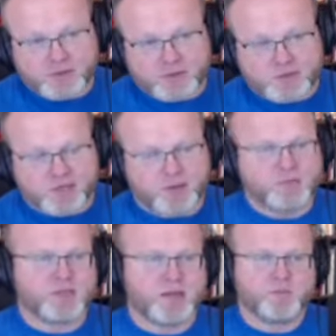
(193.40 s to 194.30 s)
some
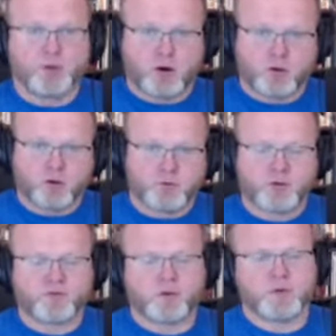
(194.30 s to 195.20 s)
say borrowed
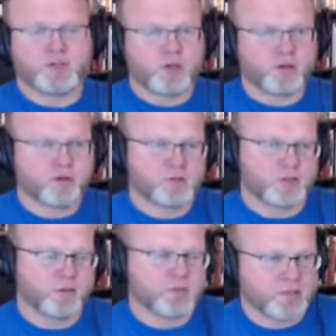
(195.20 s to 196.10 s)
from each other,
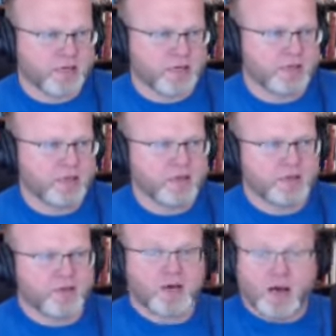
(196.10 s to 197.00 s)
some say
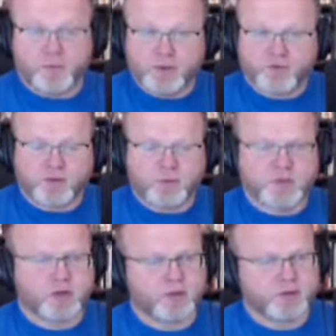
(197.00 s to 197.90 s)
copied from
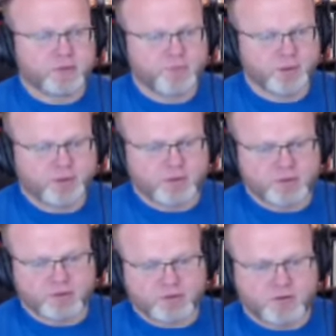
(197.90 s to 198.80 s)
each other.
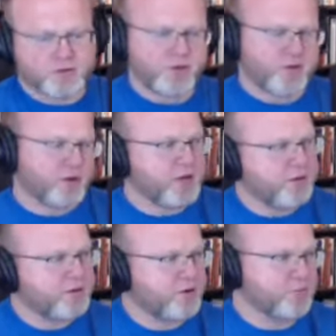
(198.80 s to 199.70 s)
There's a theory
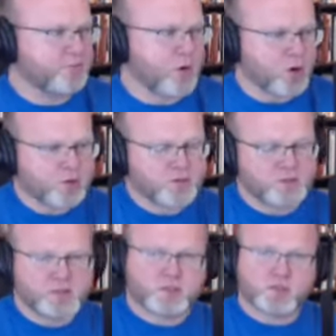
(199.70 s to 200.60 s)
out there that Mark,
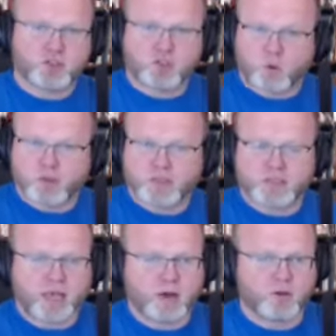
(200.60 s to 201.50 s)
since it's the shortest
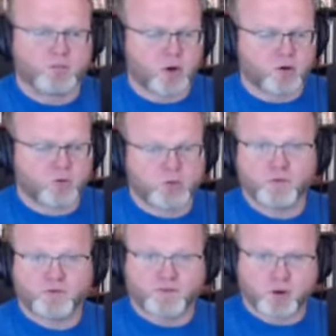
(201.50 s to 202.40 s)
account, Mark
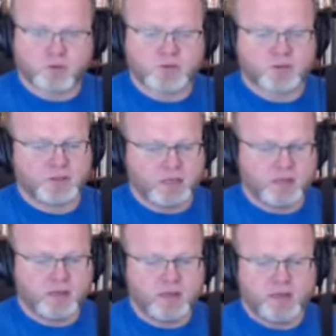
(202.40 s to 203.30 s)
wrote first, and
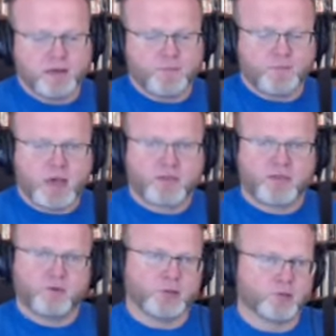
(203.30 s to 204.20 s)
then
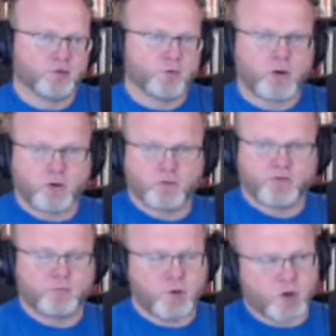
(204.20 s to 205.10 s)
Matthew and Luke borrowed
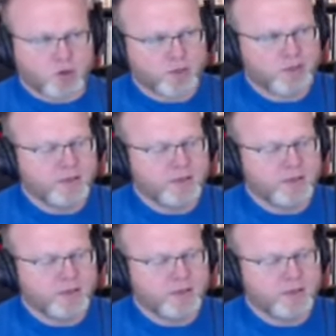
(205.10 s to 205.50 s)
from Mark.